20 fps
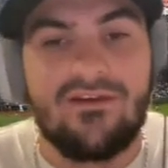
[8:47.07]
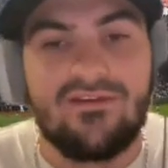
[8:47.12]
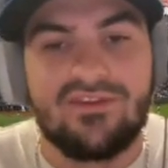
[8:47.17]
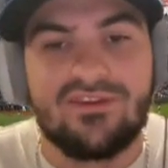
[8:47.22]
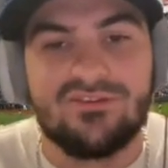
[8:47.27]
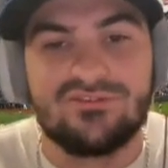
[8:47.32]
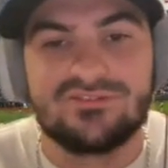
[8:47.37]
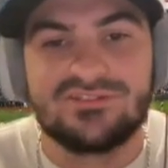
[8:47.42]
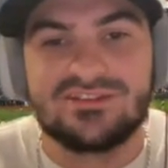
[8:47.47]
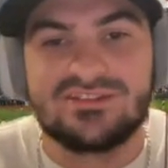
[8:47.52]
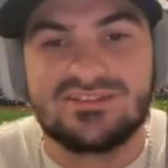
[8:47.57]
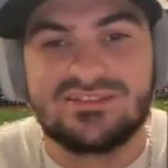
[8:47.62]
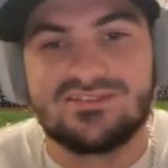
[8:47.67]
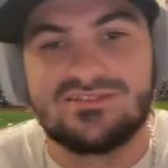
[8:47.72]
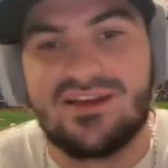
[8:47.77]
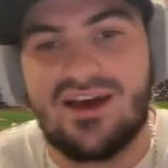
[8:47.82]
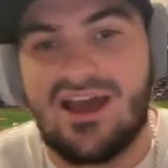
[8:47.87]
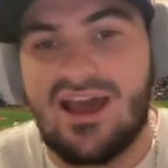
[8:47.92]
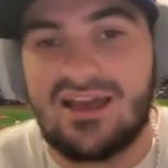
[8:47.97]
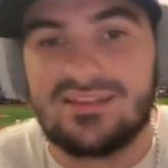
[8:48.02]
Houston's
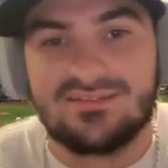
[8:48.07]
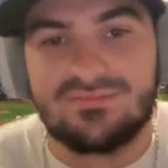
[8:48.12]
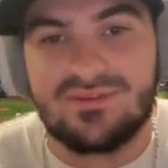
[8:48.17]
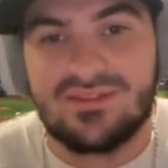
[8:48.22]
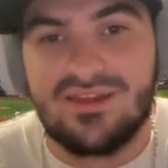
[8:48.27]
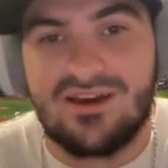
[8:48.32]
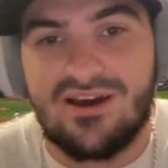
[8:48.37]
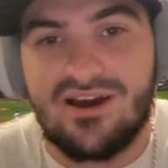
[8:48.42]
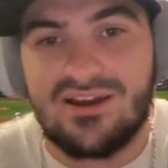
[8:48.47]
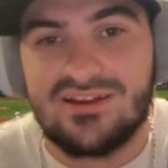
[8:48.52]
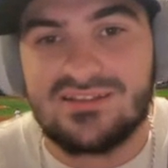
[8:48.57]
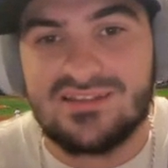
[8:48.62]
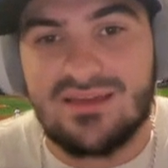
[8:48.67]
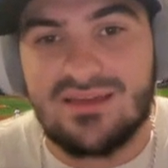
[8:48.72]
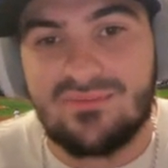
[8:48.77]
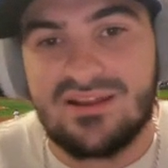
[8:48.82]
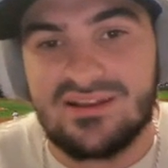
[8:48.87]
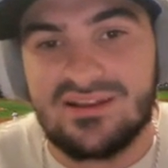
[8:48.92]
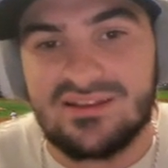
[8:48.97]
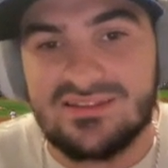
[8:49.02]
hasn't been the hottest. They've
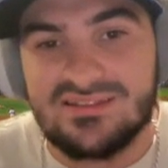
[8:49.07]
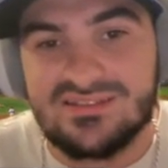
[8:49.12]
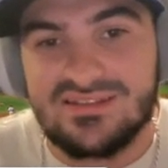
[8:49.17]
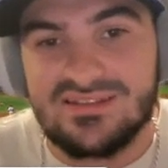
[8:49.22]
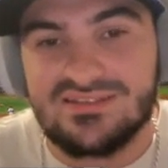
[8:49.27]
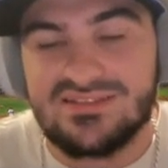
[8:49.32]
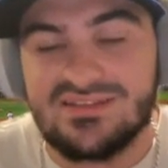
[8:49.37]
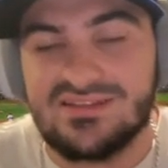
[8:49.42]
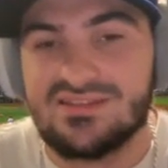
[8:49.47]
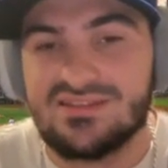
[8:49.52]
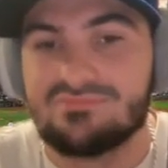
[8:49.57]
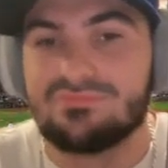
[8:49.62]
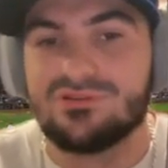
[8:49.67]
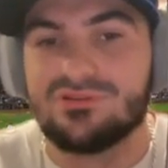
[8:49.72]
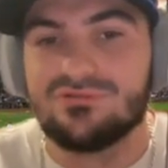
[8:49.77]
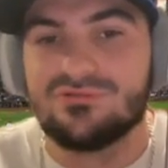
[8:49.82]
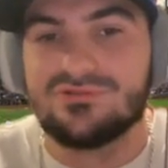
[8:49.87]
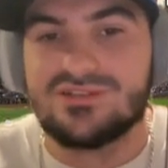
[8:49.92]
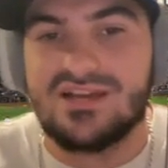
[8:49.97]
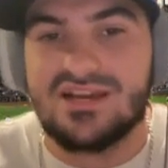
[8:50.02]
been inconsistent. The
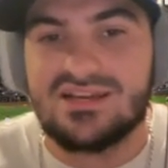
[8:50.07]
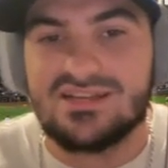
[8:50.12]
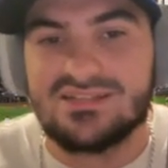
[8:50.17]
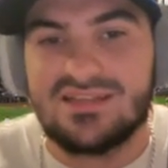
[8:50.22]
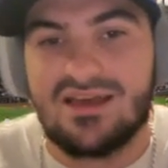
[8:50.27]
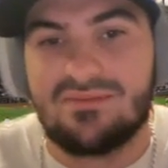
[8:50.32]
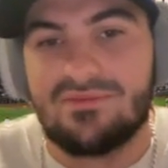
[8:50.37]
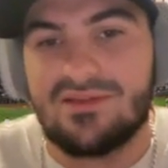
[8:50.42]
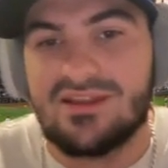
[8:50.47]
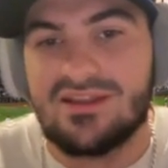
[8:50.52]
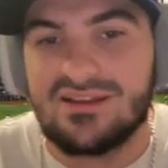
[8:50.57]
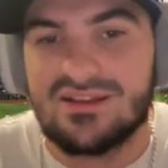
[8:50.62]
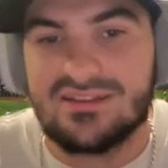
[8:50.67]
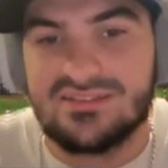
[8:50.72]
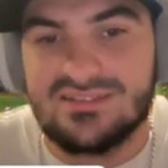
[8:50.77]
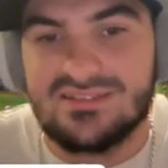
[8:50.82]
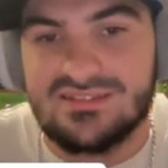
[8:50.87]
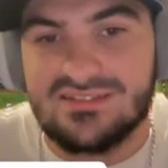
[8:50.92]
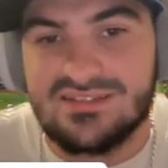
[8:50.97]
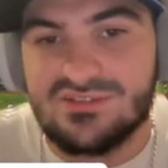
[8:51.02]
Blue Jays have been
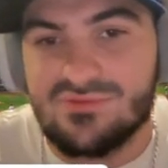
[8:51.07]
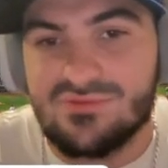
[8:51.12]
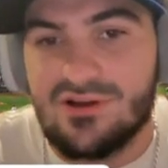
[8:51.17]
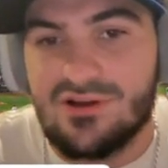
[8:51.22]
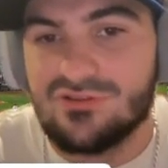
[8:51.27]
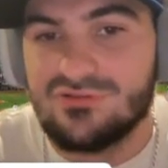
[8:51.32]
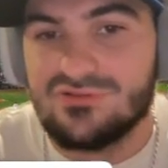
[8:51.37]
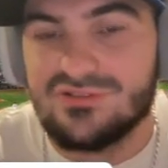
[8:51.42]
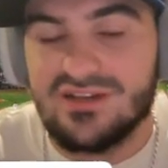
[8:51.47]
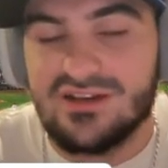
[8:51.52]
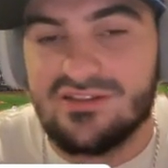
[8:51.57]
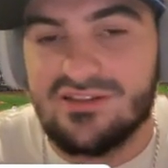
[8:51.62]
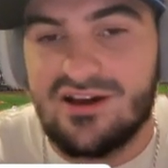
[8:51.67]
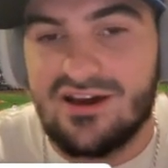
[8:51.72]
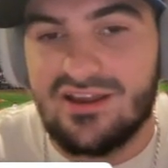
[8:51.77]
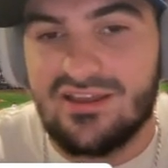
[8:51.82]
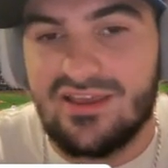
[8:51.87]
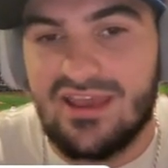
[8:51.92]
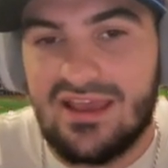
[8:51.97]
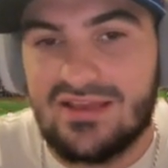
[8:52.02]
inconsistent as well, losing a
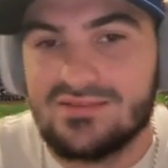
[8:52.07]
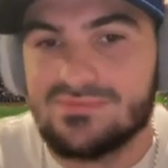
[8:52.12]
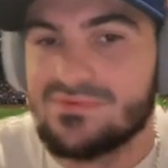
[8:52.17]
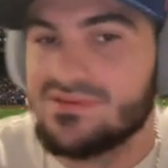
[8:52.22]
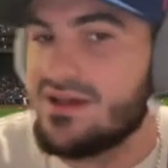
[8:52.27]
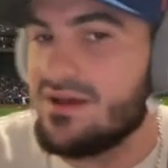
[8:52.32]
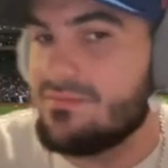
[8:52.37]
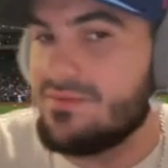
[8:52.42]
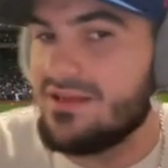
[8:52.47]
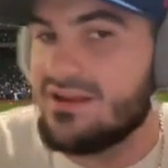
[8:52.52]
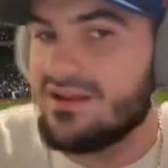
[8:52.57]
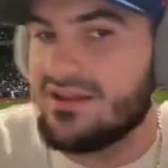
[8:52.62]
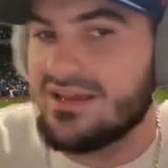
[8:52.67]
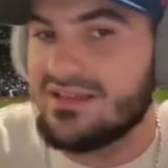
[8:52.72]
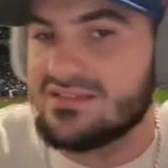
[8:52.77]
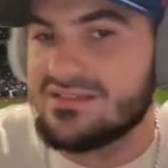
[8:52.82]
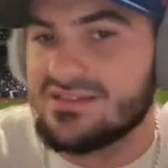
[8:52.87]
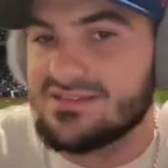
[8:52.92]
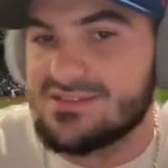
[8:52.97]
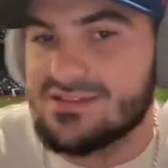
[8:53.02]
lot of games. But, I mean,
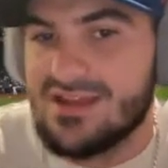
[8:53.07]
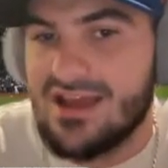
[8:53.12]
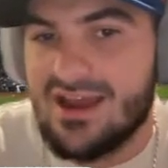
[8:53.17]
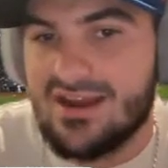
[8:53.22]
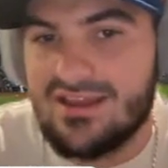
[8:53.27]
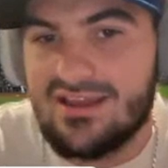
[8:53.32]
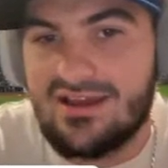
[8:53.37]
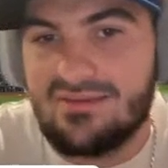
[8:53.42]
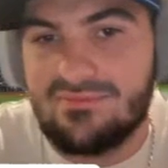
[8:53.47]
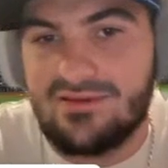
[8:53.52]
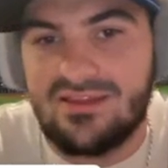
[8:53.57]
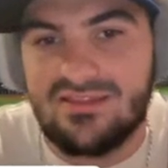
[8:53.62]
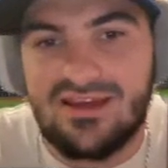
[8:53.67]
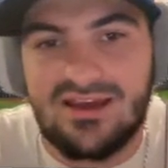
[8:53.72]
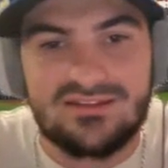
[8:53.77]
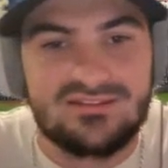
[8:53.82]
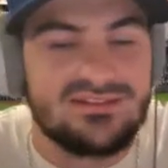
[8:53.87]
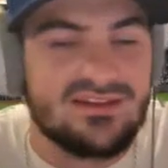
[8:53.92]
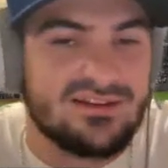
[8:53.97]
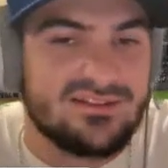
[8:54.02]
against Cincinnati, I mean,
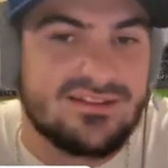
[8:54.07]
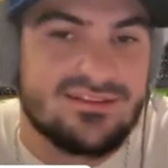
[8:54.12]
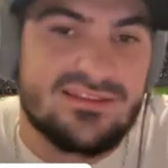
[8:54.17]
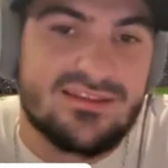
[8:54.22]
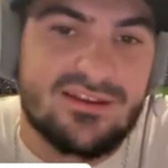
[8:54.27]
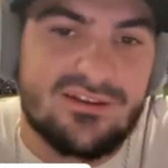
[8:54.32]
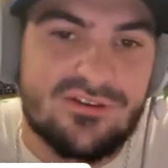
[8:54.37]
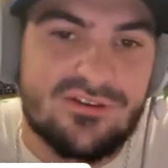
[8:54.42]
that sucked that